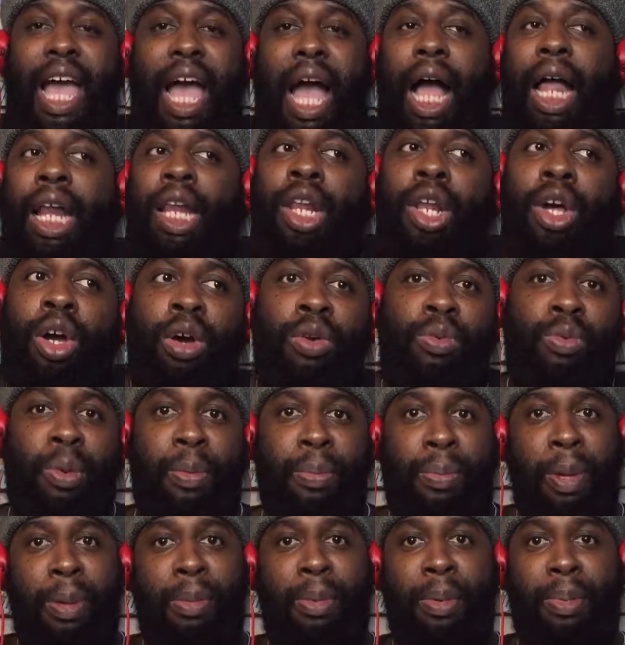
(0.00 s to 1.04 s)
I love
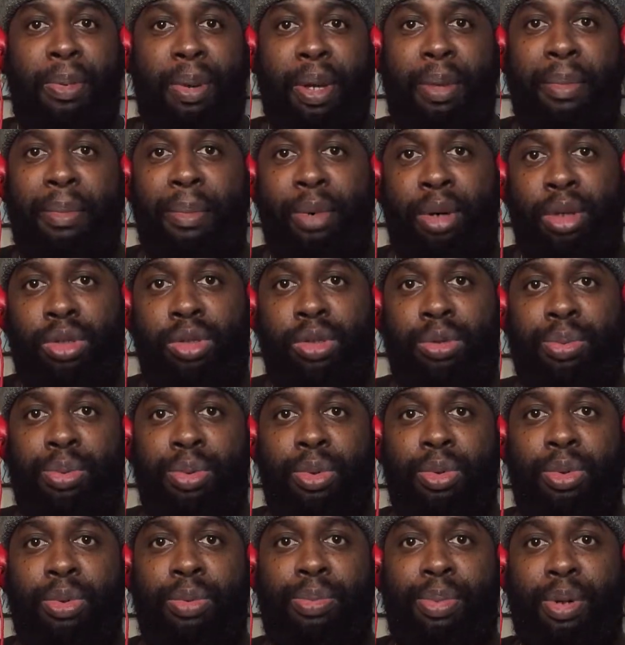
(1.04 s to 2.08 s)
when people play
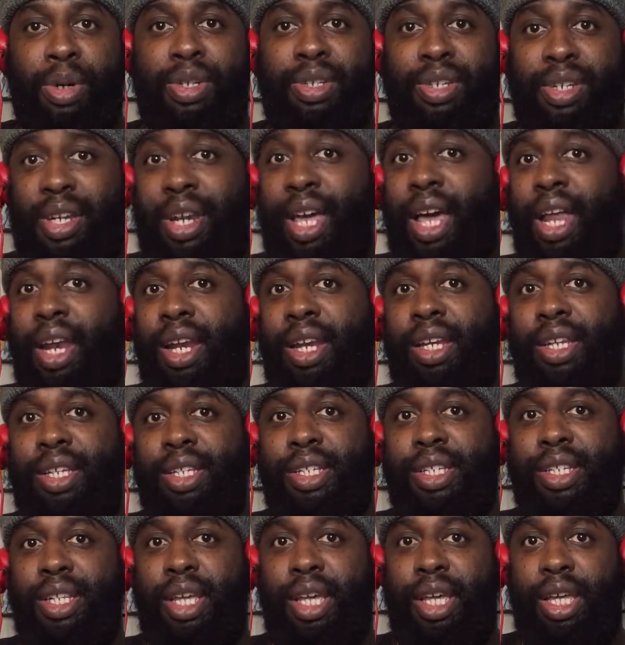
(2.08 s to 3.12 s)
multiple
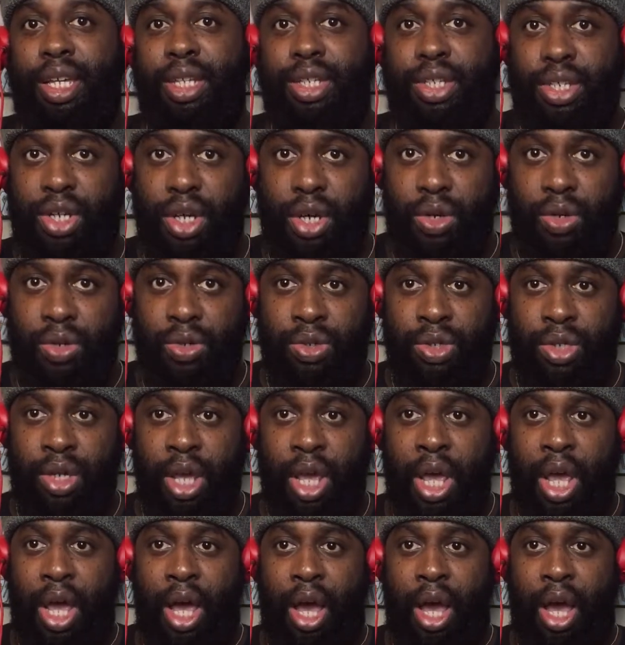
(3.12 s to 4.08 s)
personalities in shows.